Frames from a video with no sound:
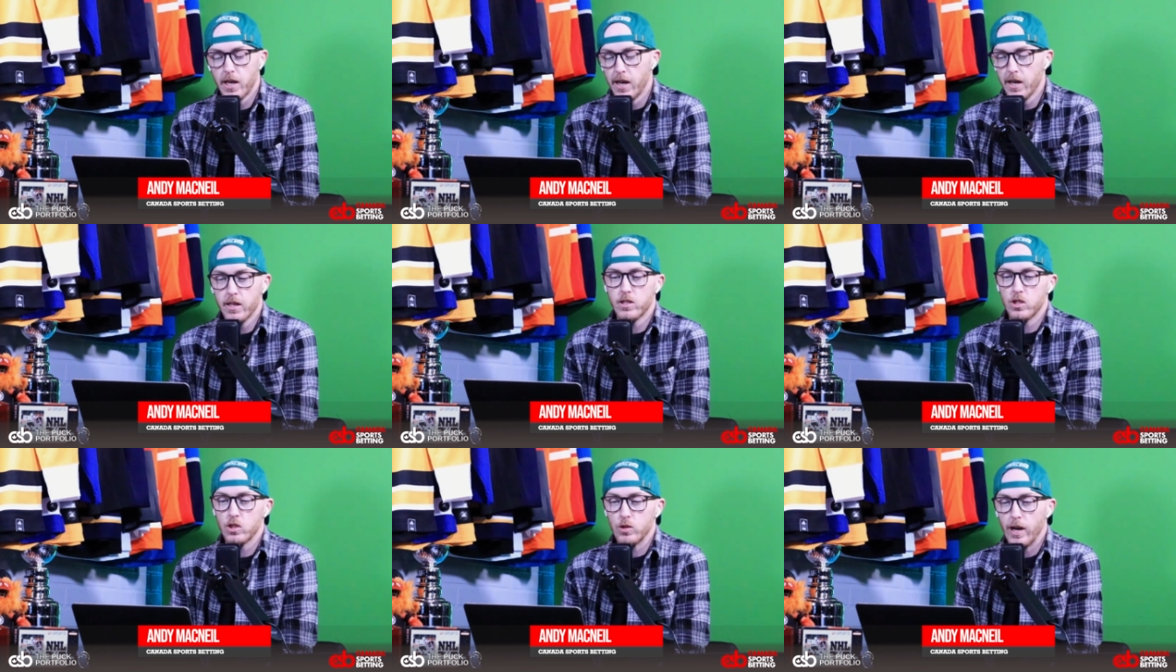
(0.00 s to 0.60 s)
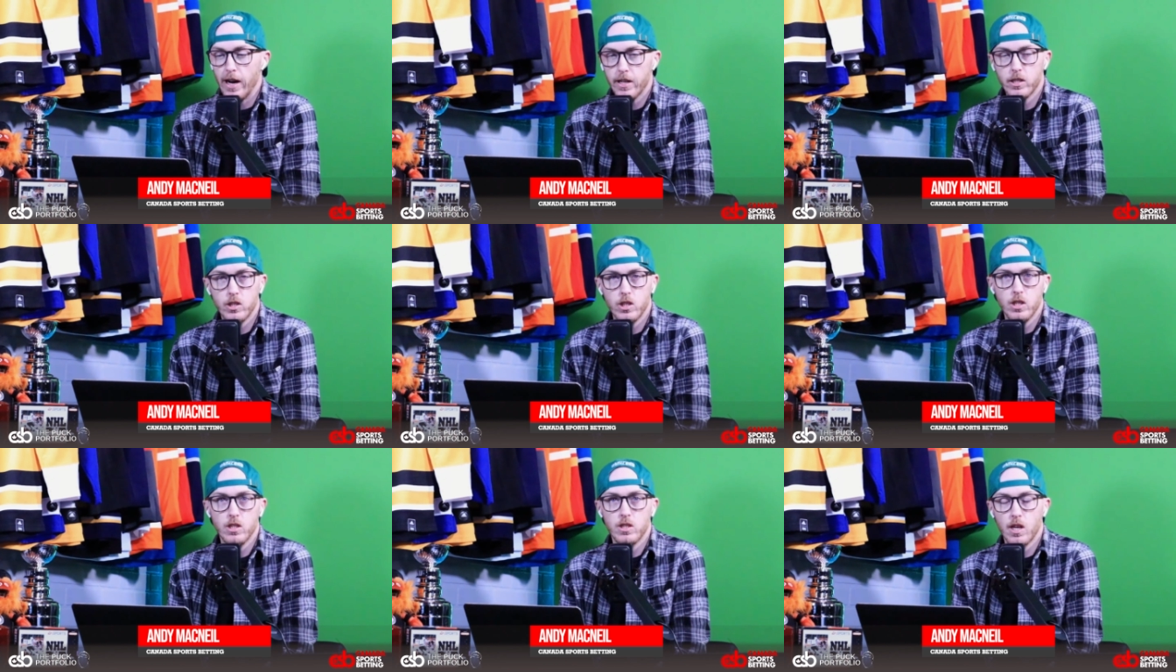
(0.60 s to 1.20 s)
and
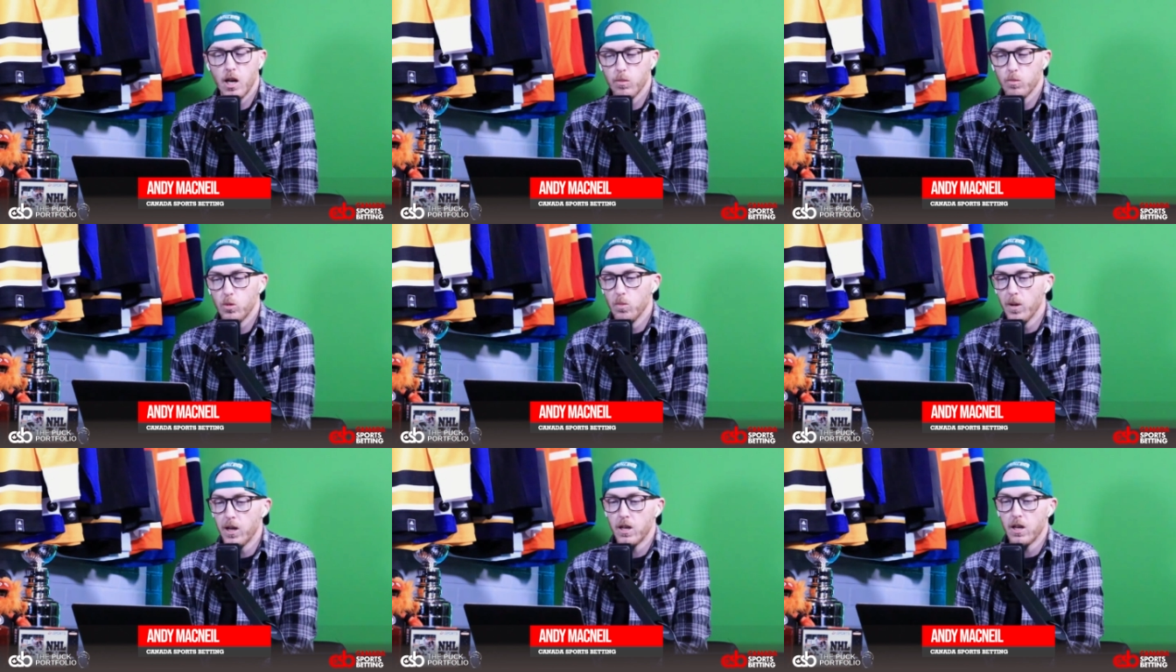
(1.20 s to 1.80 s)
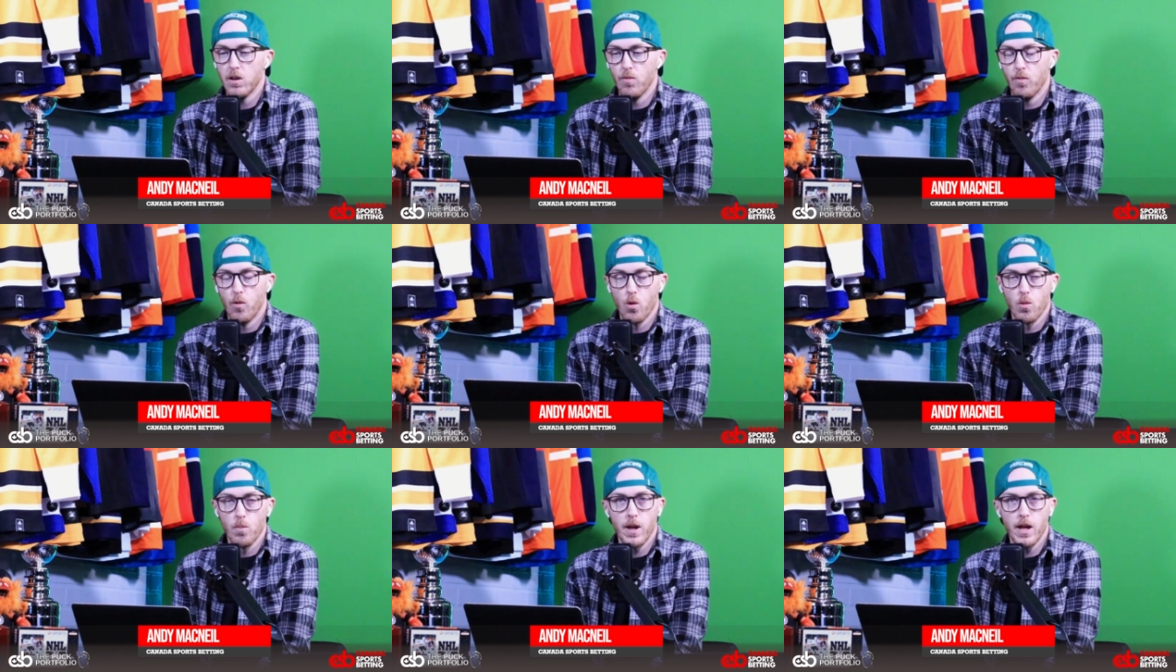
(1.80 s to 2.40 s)
strategies to help you make
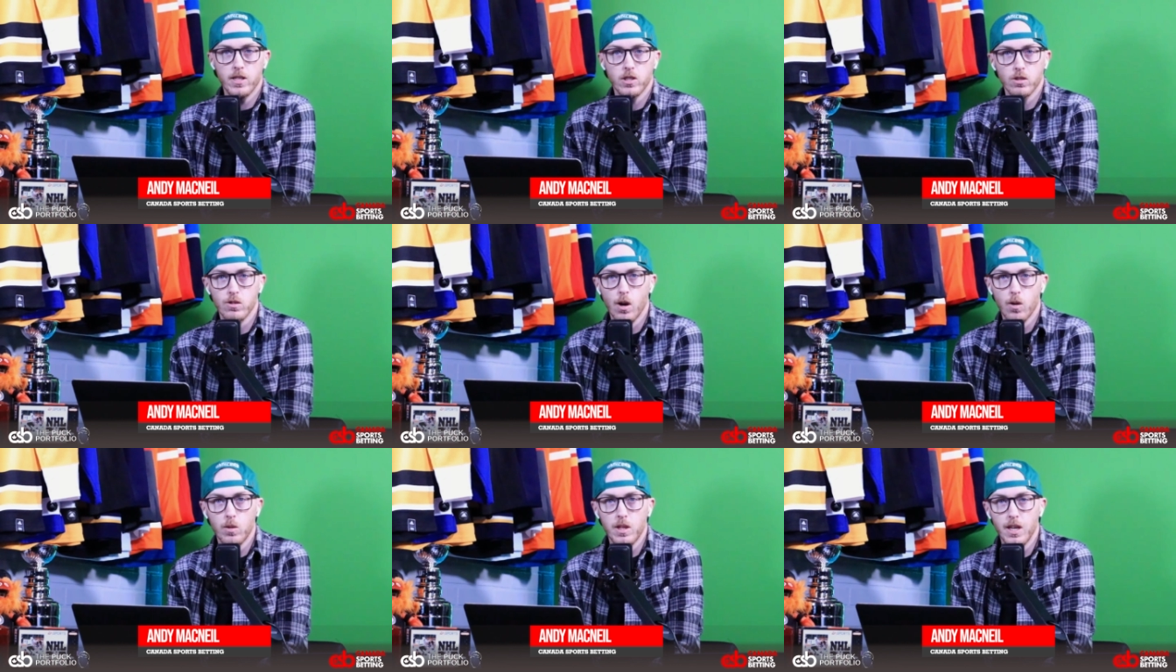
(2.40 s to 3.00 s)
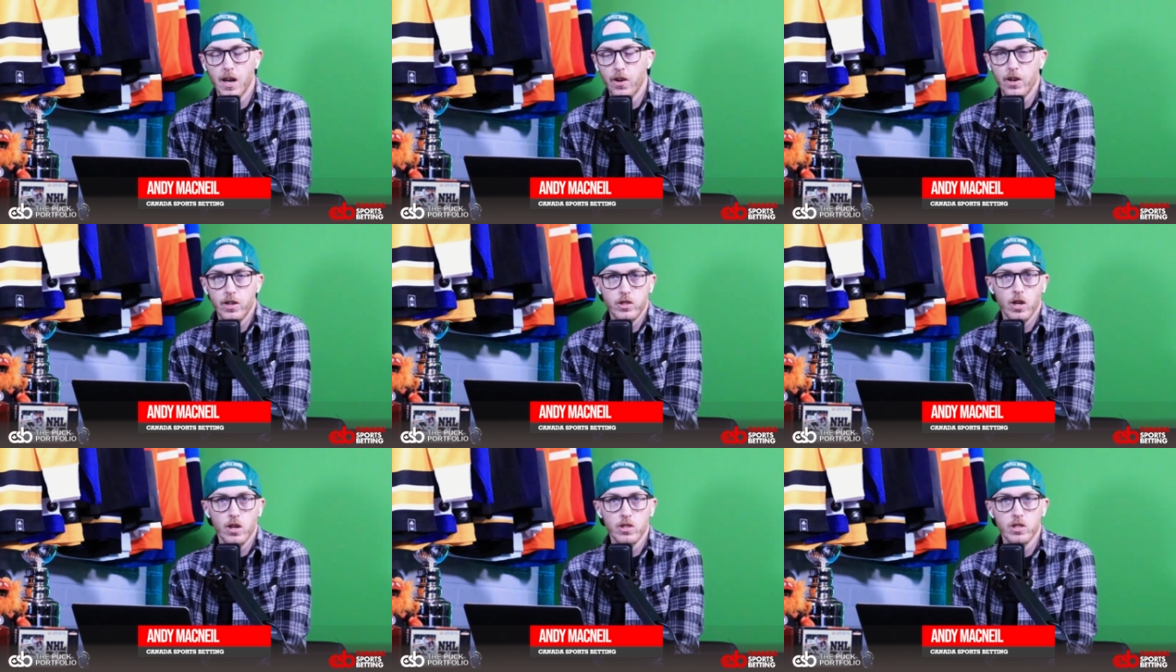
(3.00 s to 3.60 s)
informed bets throughout the
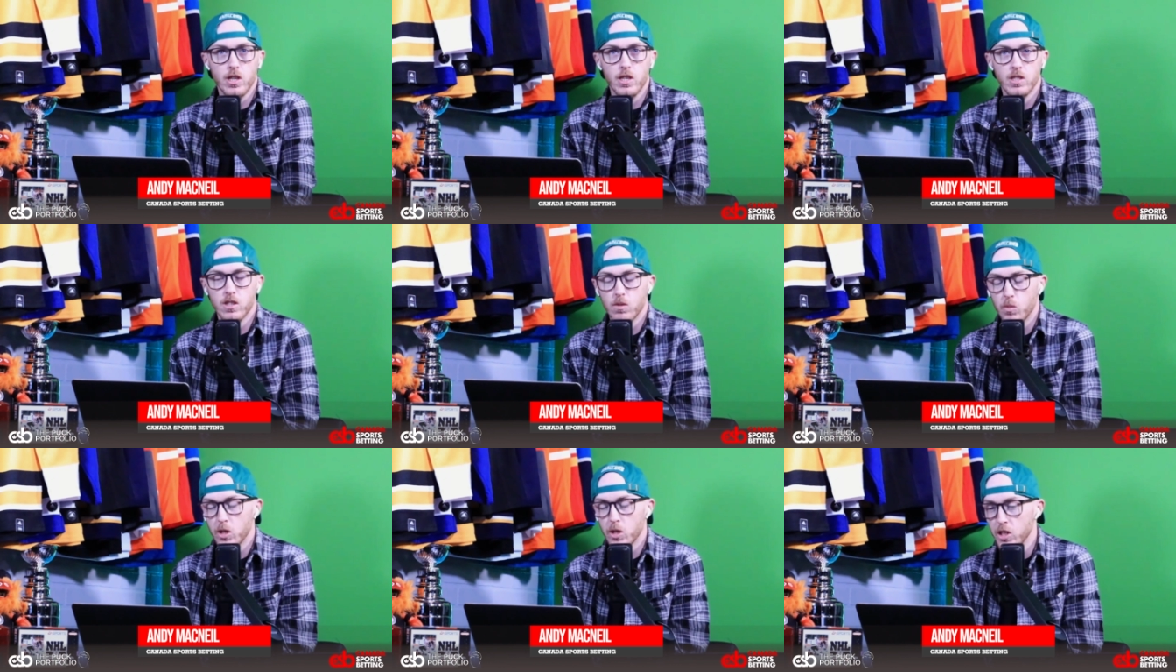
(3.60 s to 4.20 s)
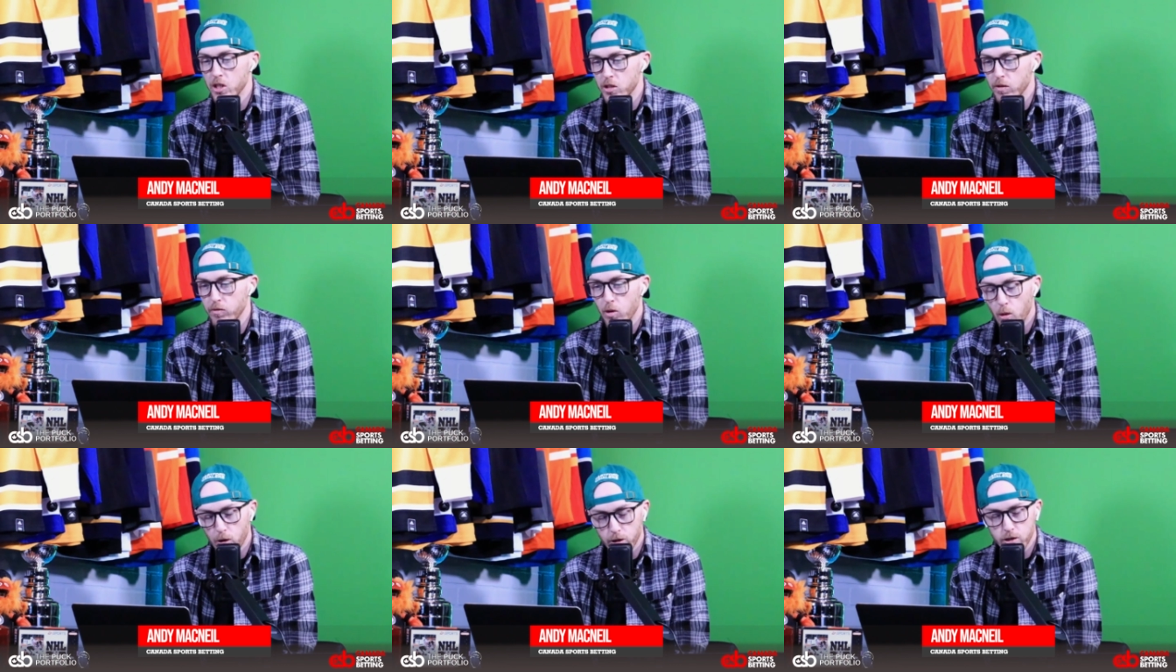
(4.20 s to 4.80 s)
NHL season, which is, of
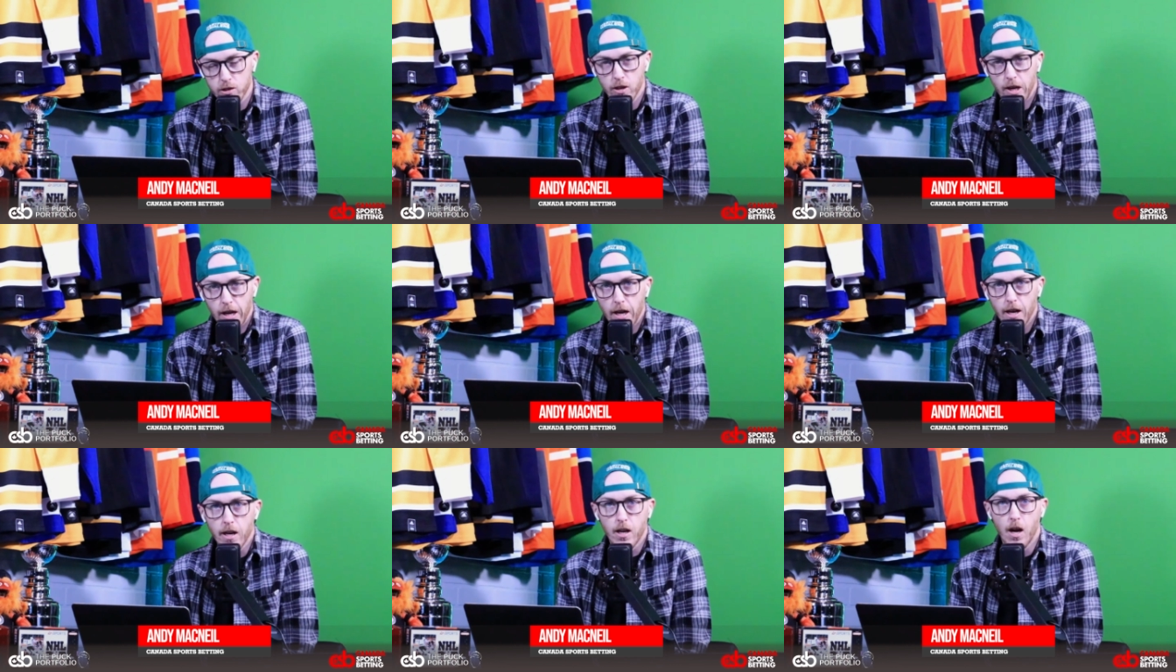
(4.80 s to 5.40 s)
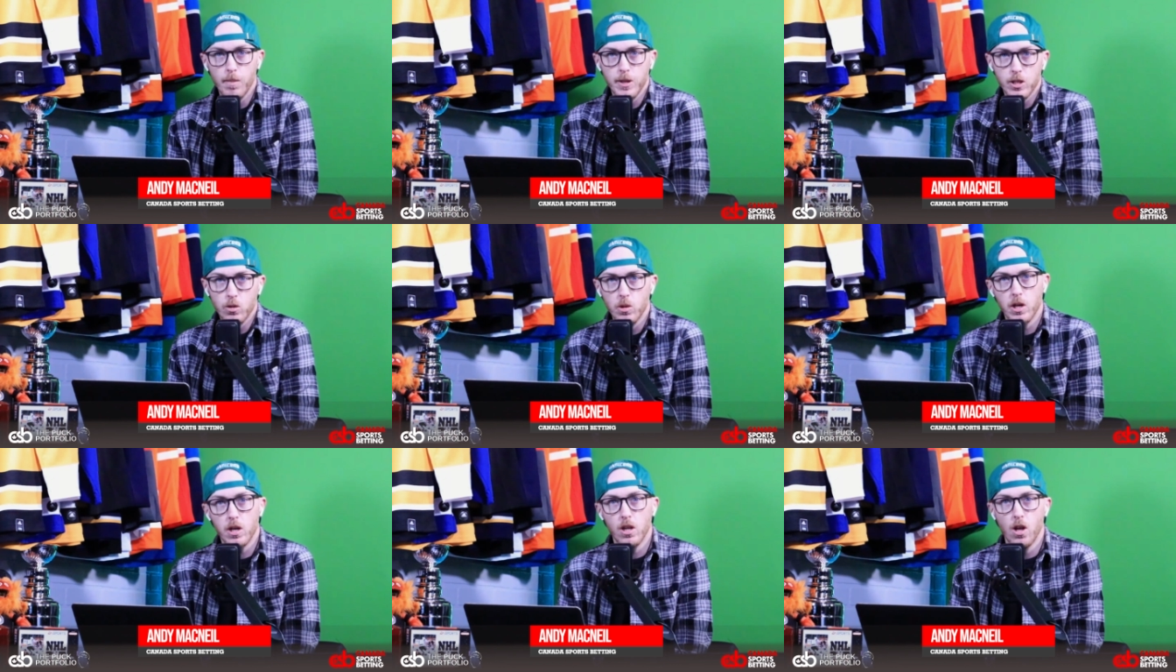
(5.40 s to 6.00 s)
course, coming
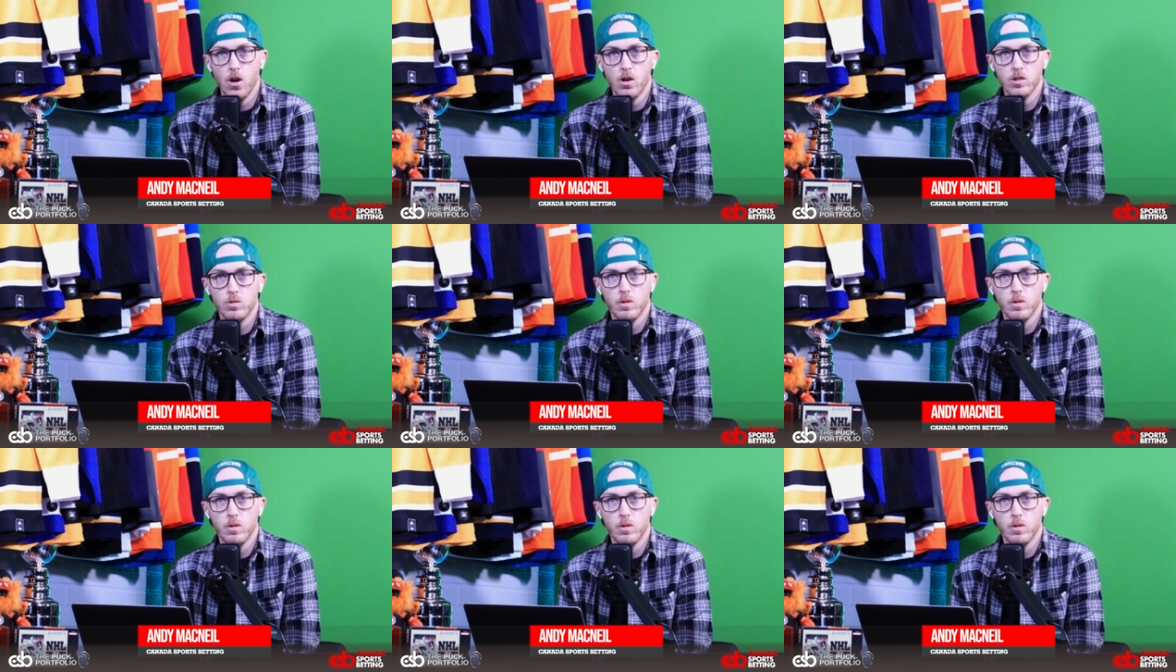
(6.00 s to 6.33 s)
to a close.